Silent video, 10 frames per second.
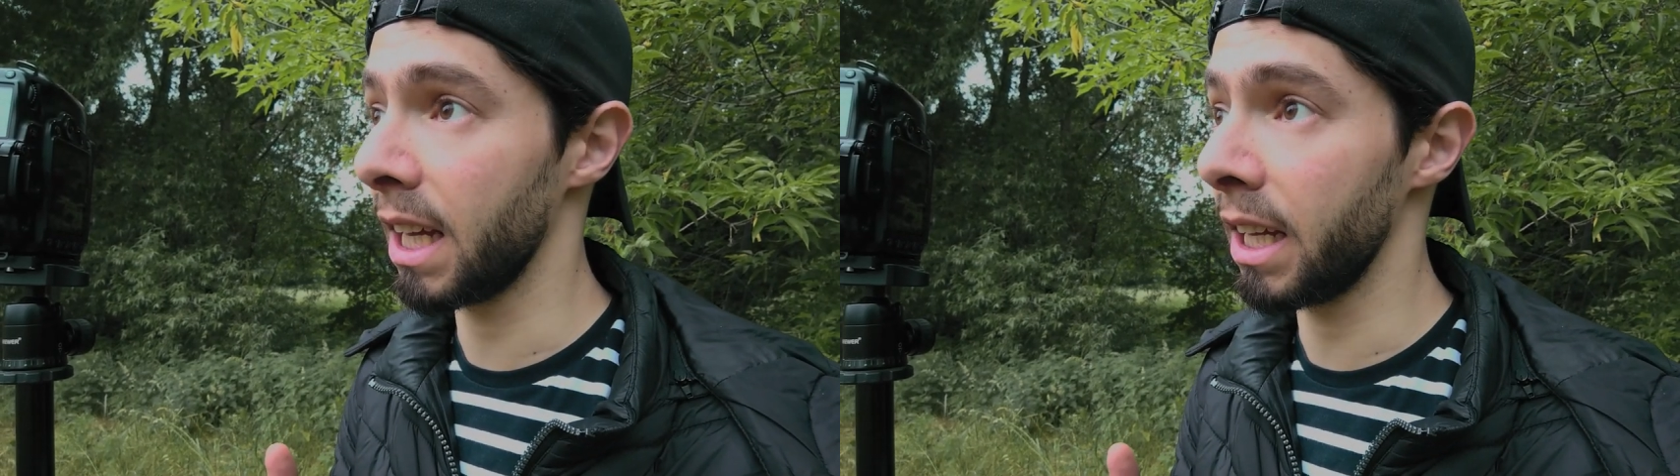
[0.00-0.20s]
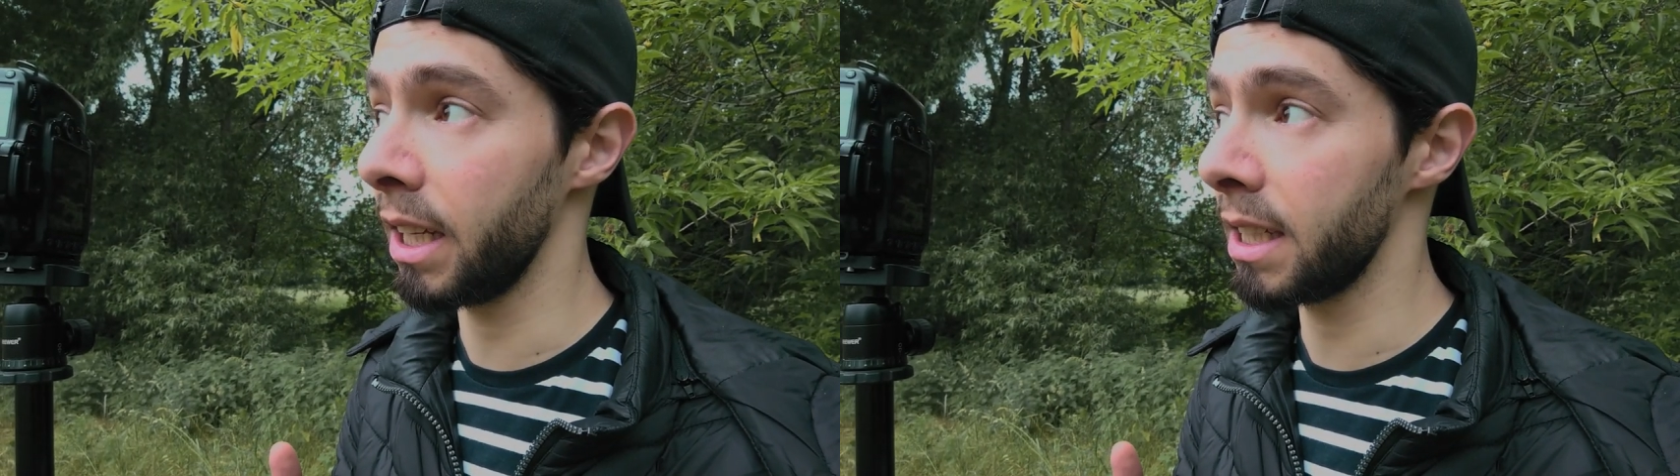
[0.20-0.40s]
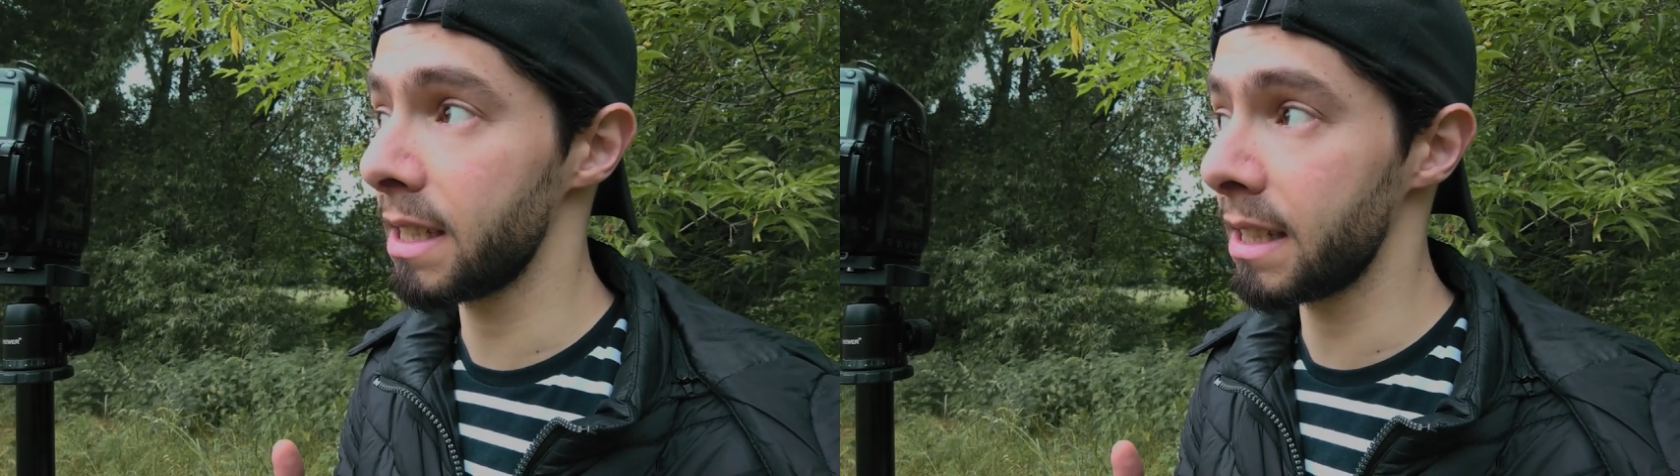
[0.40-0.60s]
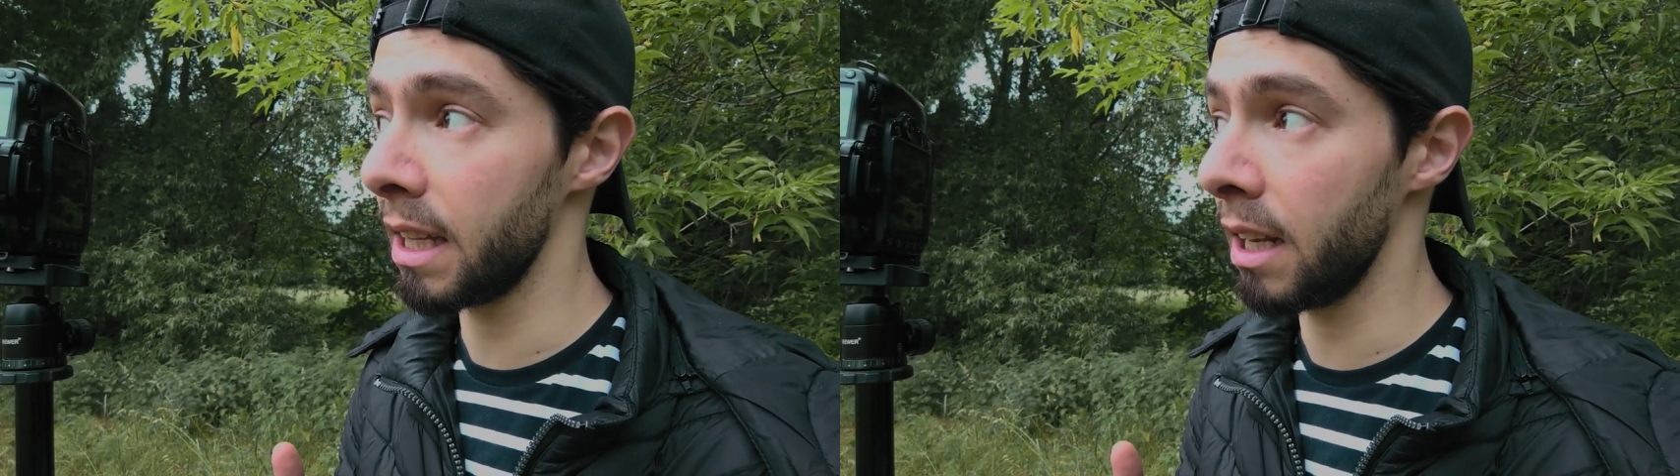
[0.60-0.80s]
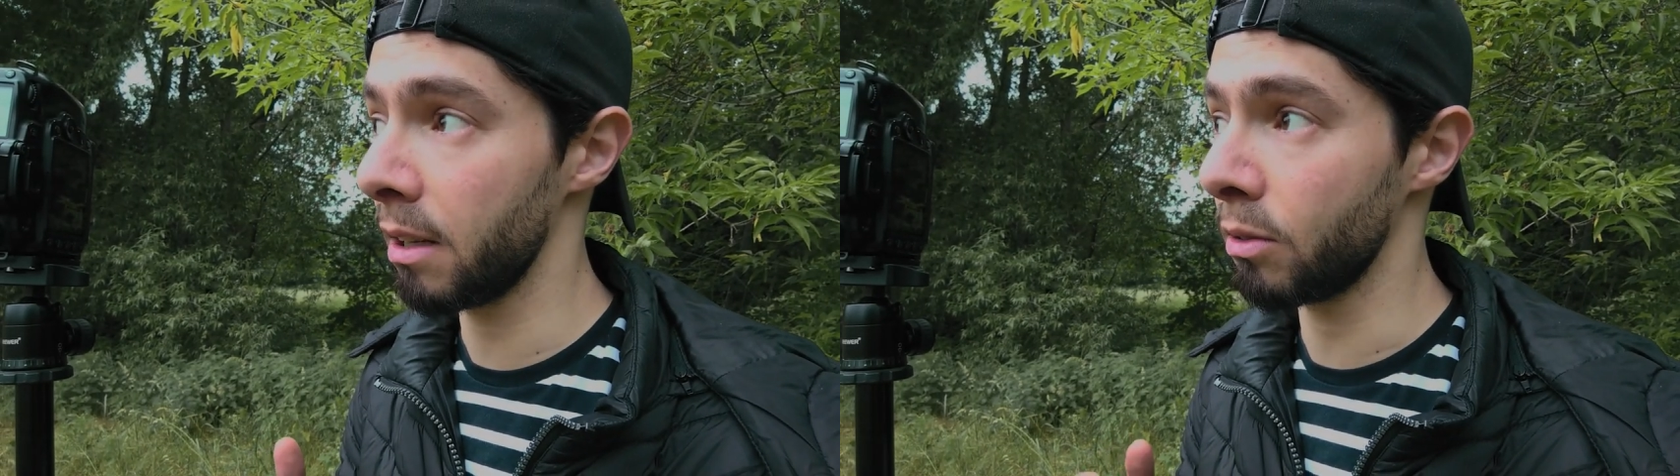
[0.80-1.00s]
I
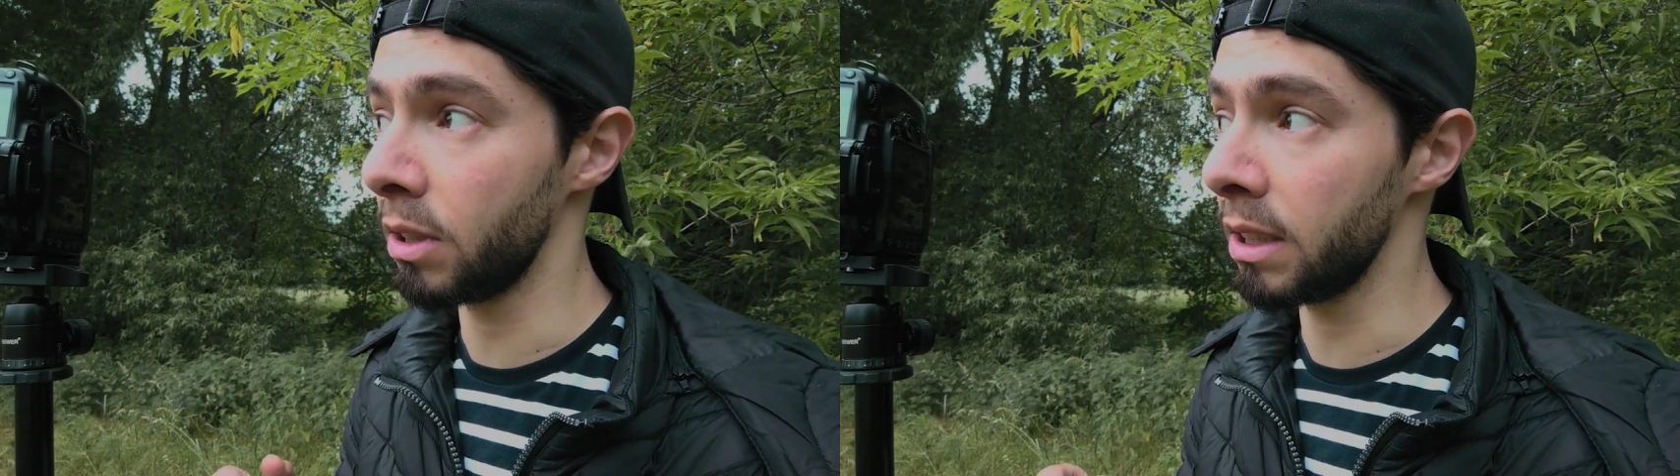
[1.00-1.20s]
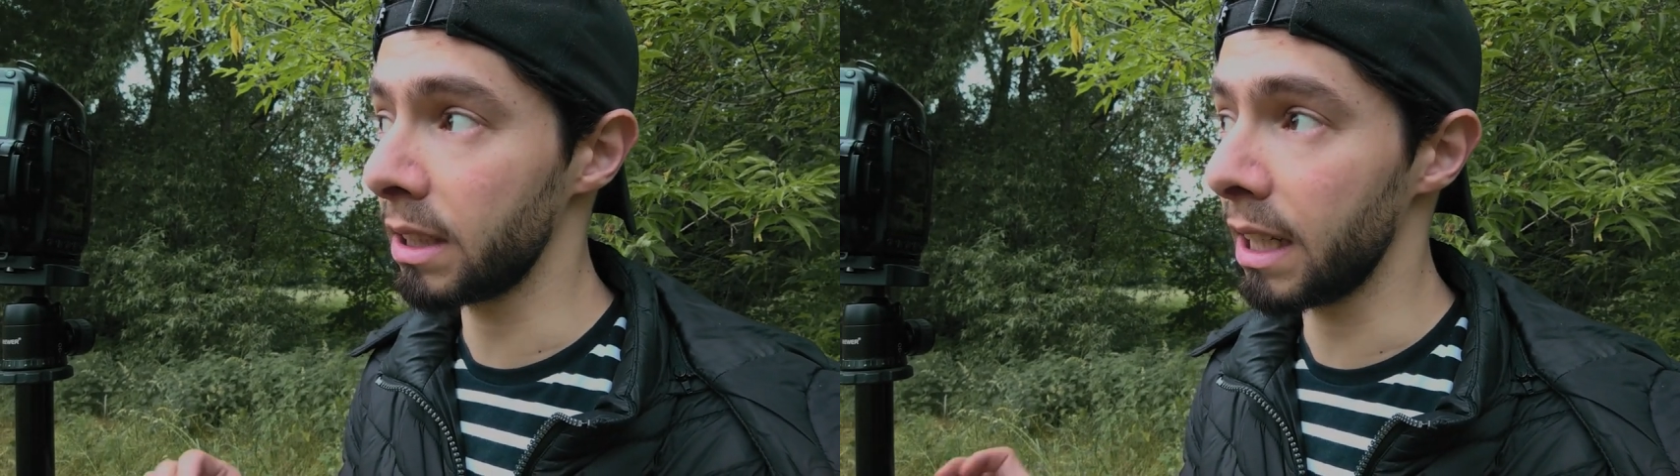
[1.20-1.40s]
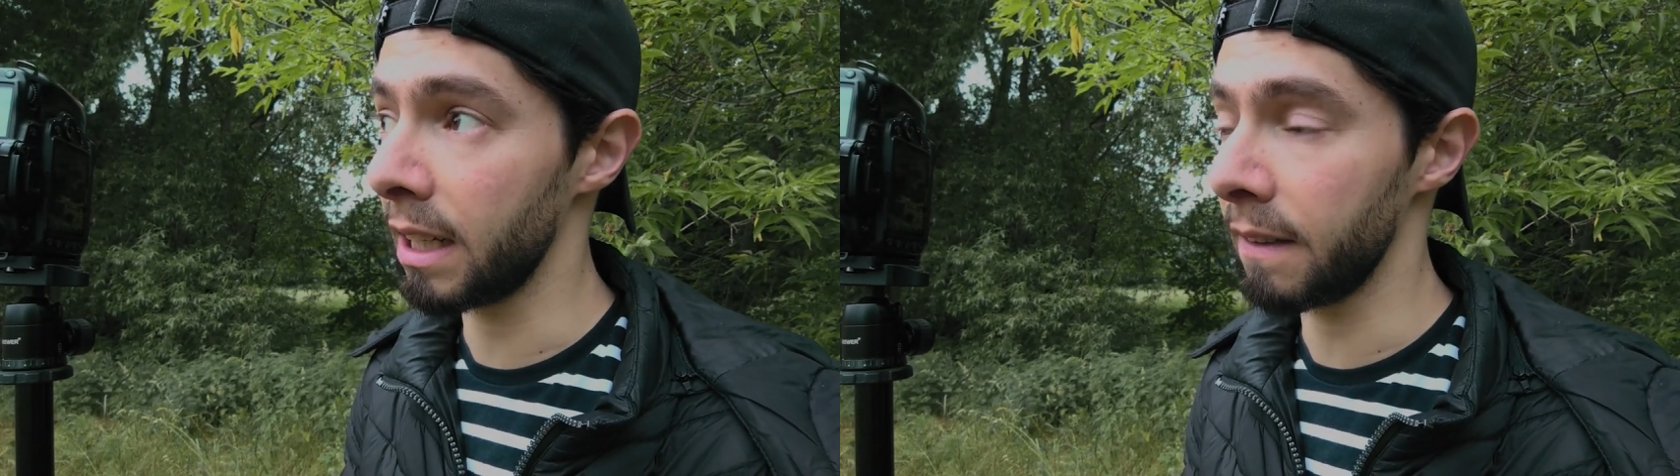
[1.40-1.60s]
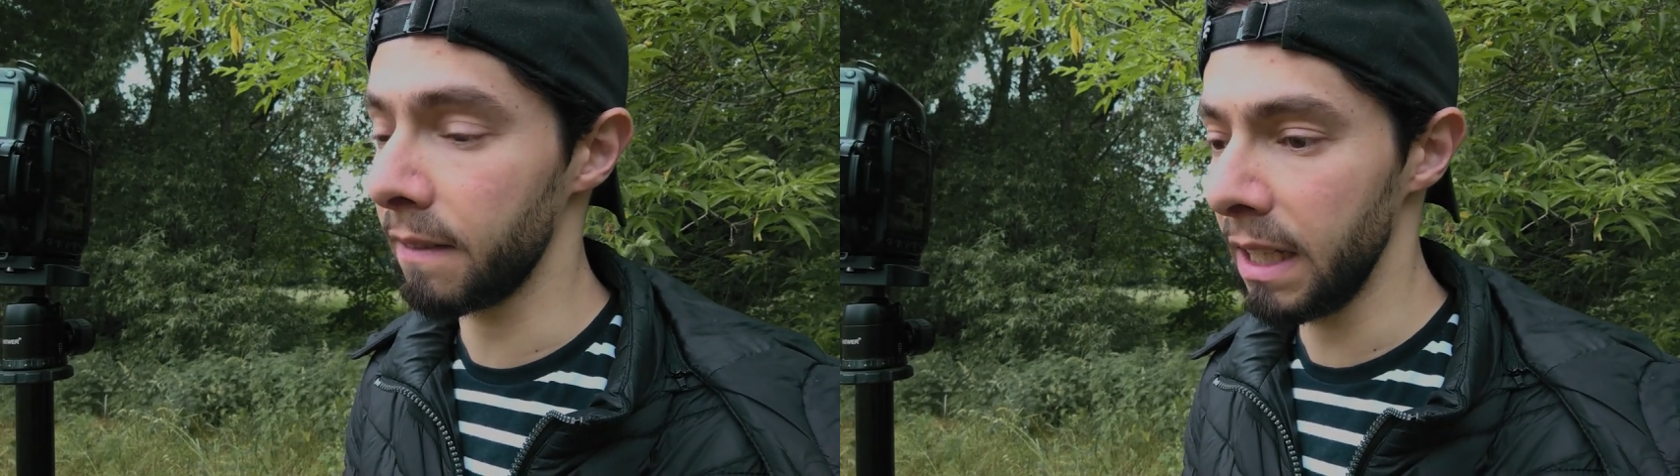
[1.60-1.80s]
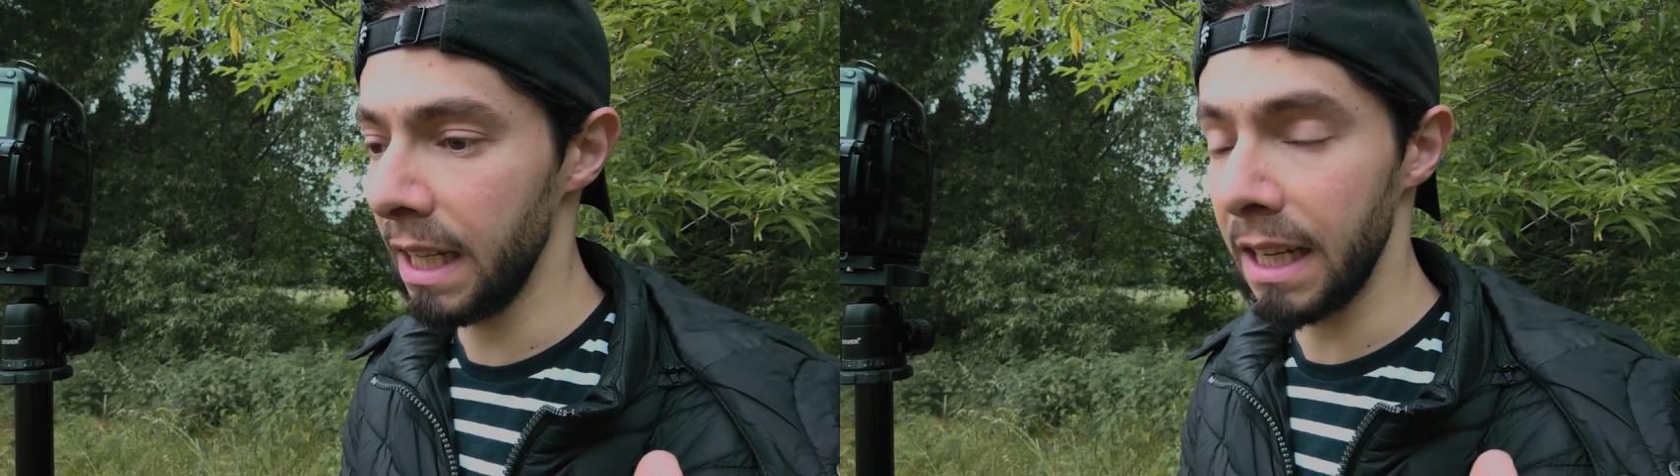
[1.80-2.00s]
still couldn't have